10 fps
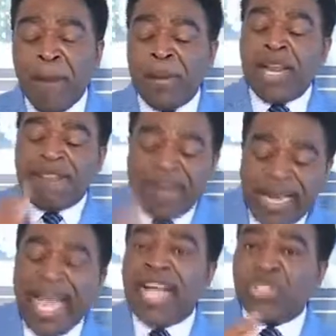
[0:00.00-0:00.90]
But the
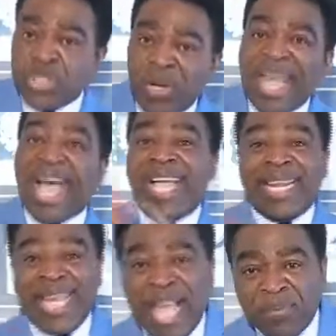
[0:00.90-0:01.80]
Father and Son are
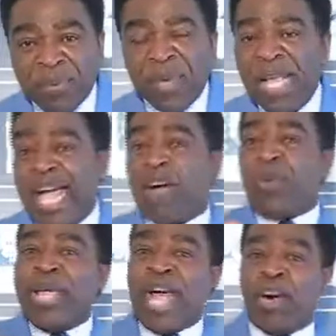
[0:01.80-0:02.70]
in heaven
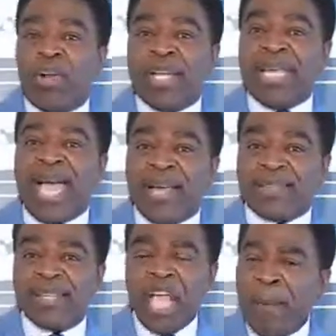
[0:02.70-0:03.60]
and we are on the earth.